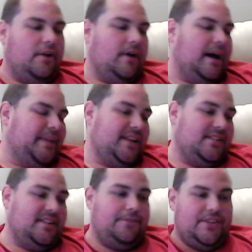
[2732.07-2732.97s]
No, I'm
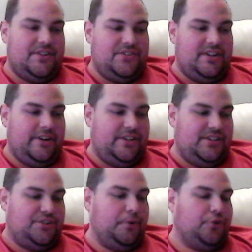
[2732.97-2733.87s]
guessing for this
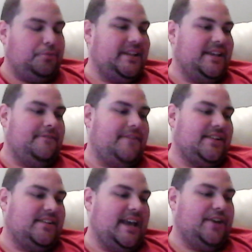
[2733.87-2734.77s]
series he's supposed to be the
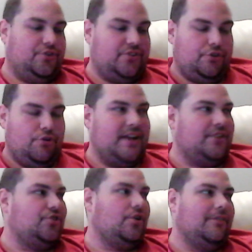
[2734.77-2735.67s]
investigator
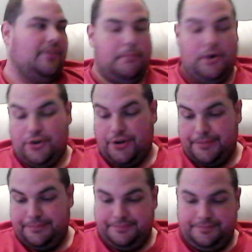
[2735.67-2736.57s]
trying to solve the
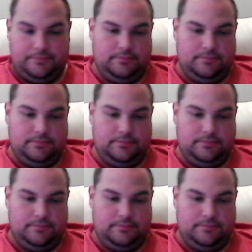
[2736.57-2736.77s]
murder.